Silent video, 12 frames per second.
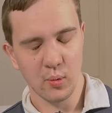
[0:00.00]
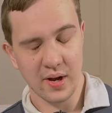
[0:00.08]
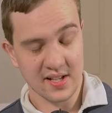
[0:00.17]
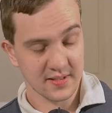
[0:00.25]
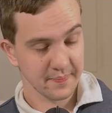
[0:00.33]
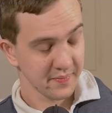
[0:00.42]

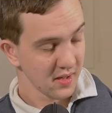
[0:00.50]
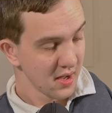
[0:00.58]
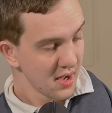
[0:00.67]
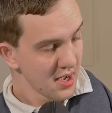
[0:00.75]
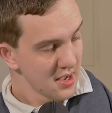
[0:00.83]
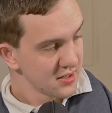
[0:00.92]
OS.
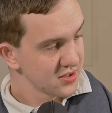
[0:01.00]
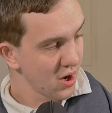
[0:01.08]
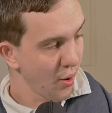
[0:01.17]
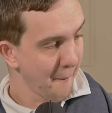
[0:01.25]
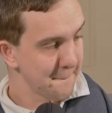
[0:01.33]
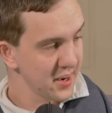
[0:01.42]

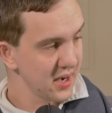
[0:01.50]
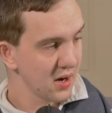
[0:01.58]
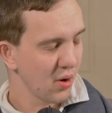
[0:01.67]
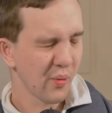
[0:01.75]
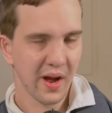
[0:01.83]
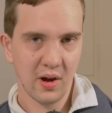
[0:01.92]
So be
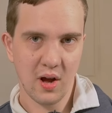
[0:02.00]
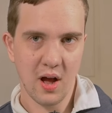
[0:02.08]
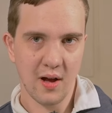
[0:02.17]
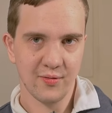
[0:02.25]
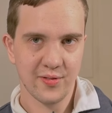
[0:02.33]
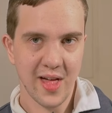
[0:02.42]
aware
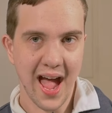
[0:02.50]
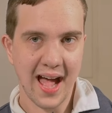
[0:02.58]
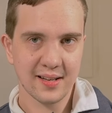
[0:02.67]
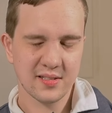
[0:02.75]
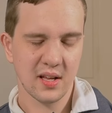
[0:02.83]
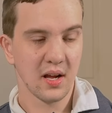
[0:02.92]
of
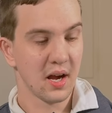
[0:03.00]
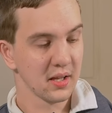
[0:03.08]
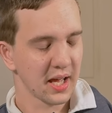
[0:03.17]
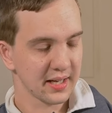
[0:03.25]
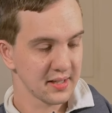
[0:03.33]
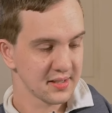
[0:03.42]
that.
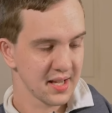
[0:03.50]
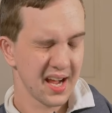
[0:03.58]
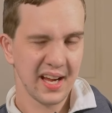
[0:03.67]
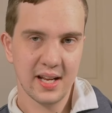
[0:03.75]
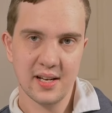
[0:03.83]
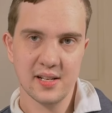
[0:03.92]
Like I
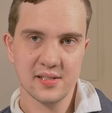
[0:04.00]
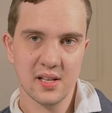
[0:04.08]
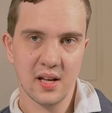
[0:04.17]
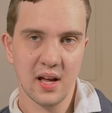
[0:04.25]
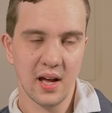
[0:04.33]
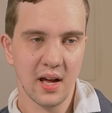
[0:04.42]
say, it is
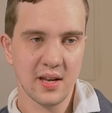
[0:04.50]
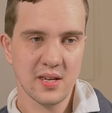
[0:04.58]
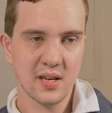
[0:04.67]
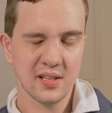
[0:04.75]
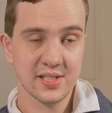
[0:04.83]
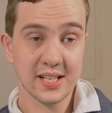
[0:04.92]
a
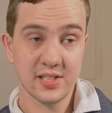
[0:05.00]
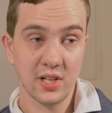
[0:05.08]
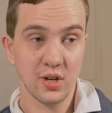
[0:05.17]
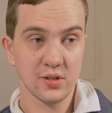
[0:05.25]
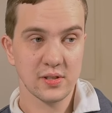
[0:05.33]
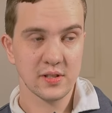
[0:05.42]
60
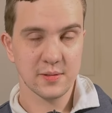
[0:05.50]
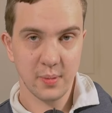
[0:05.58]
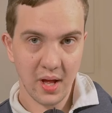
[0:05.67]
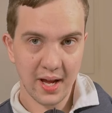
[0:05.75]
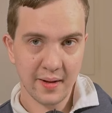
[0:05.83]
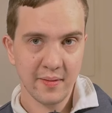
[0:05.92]
hertz
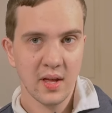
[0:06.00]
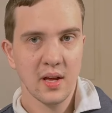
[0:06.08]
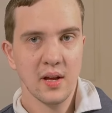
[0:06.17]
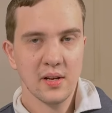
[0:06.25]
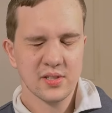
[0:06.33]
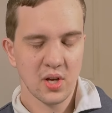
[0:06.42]
display,
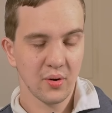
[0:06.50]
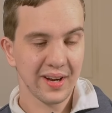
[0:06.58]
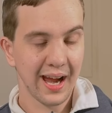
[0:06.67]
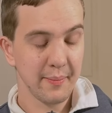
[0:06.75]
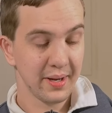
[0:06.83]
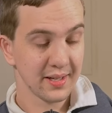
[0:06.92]
so
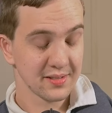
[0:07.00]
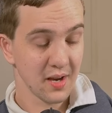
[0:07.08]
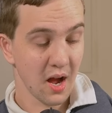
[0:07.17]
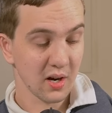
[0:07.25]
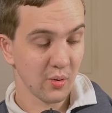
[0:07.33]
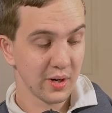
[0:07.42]
gaming is
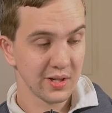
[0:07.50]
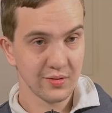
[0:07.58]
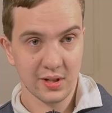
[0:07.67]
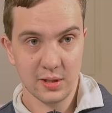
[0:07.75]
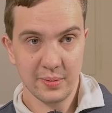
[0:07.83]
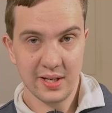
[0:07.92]
not going to
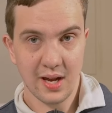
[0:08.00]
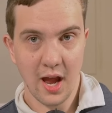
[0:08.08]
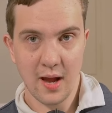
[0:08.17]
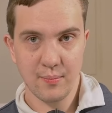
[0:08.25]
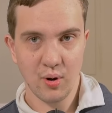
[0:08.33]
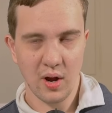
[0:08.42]
really be
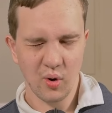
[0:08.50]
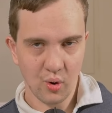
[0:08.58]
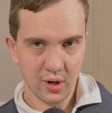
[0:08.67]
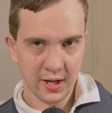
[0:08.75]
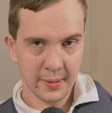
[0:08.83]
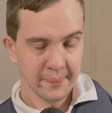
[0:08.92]
a
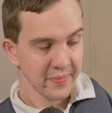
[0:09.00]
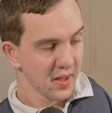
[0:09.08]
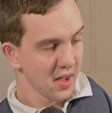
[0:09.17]
priority.